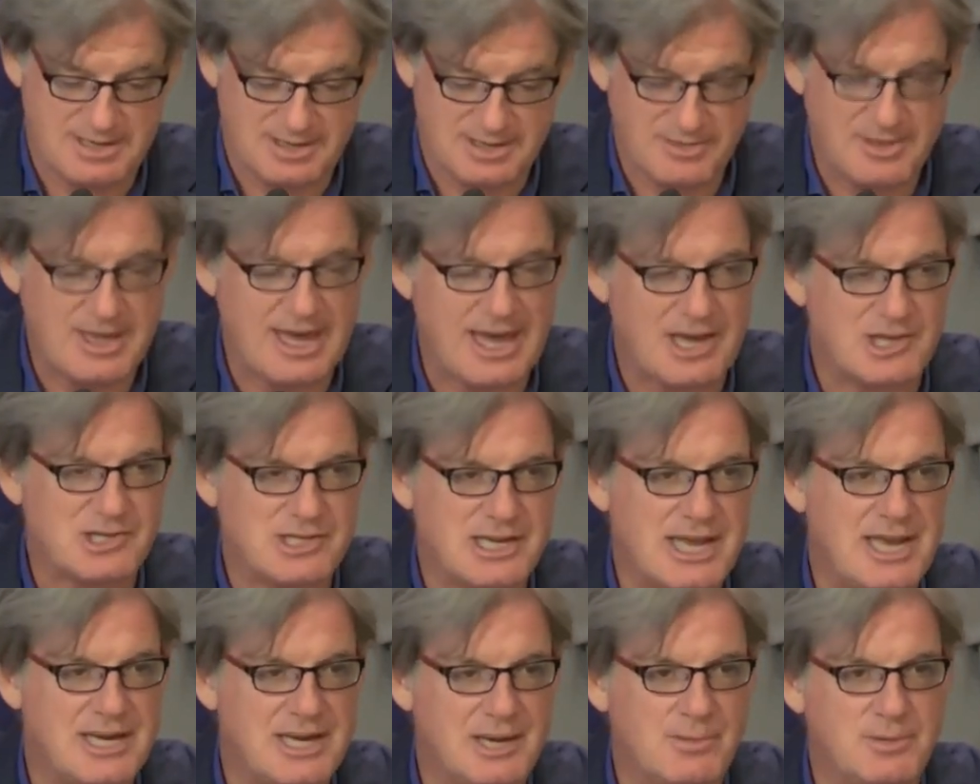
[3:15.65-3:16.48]
they actually
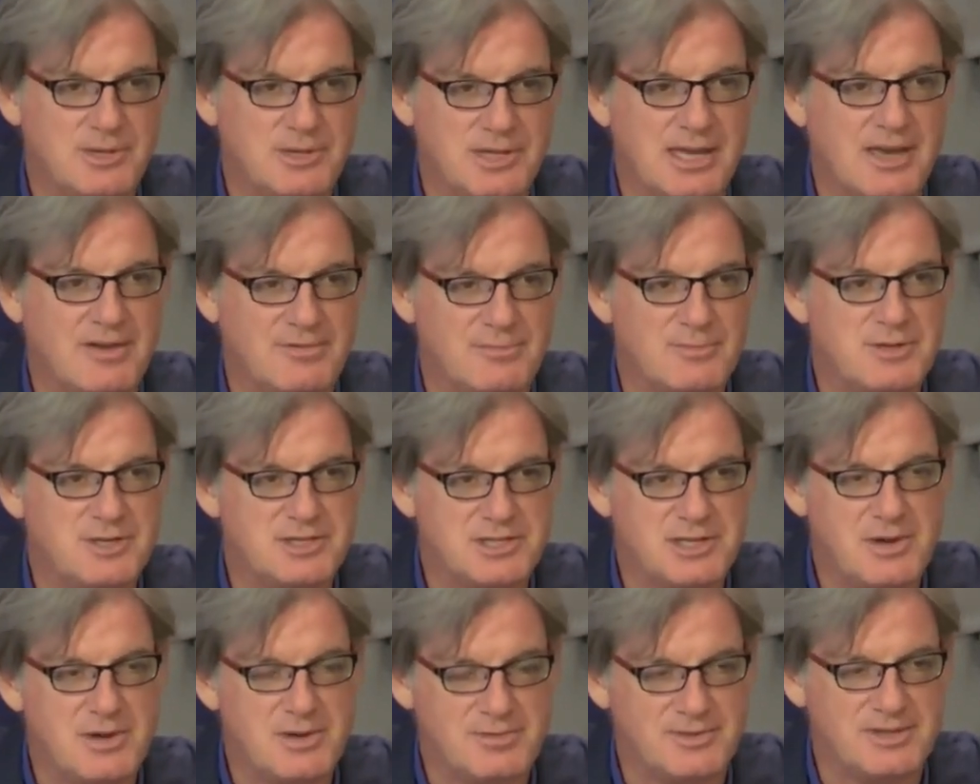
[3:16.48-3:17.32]
end up with a government
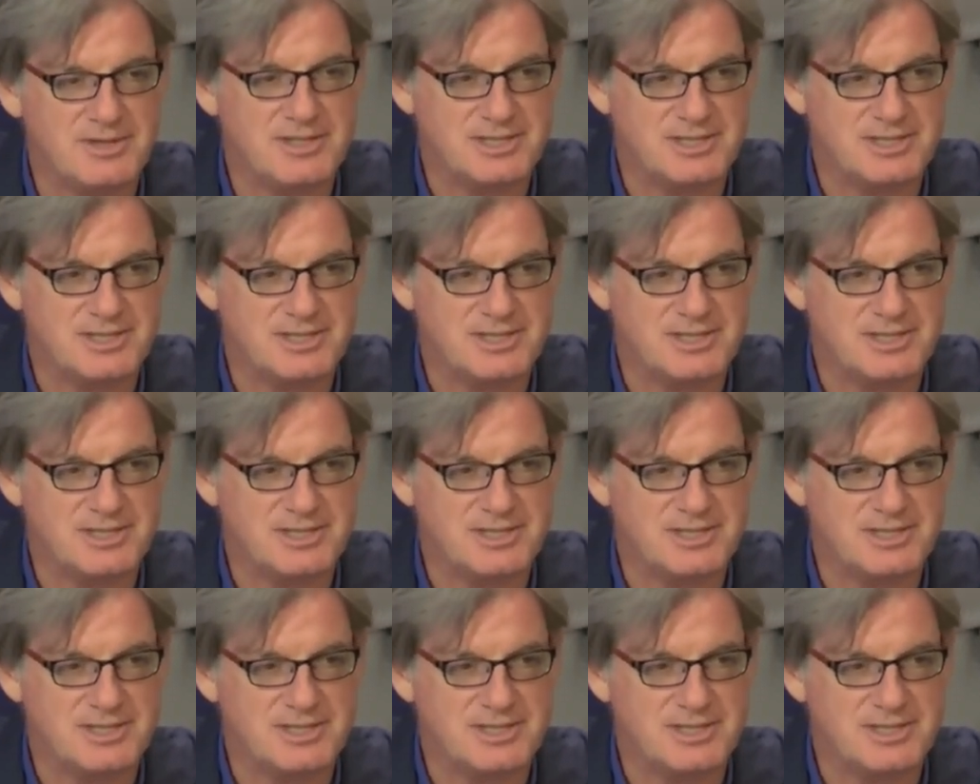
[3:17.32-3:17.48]
in office.